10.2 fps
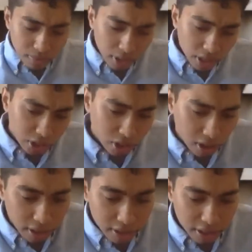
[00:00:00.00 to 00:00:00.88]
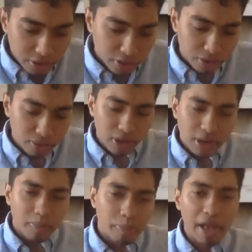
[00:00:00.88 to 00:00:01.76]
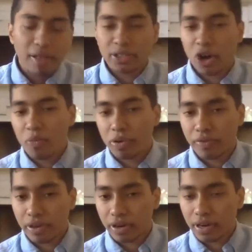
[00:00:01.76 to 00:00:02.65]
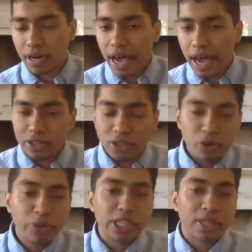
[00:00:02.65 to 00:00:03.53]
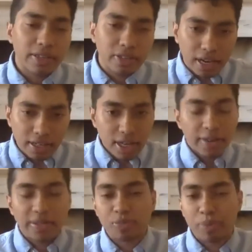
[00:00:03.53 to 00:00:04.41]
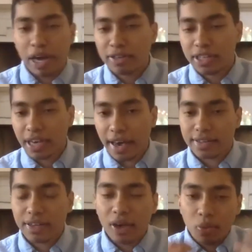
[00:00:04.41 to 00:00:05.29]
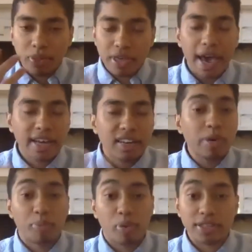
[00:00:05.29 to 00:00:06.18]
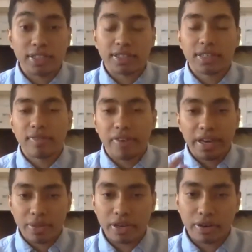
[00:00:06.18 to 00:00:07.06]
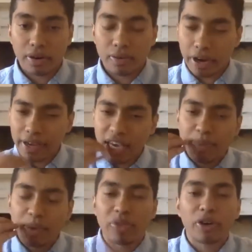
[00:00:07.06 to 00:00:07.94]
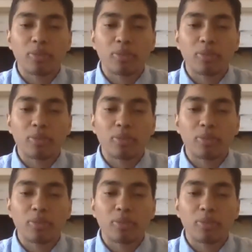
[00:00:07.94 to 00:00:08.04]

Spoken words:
inshallah, is to balance hope and fear, and to do this and conduct this balancing act with the act of being present via dhikr, right? Keeping dhikr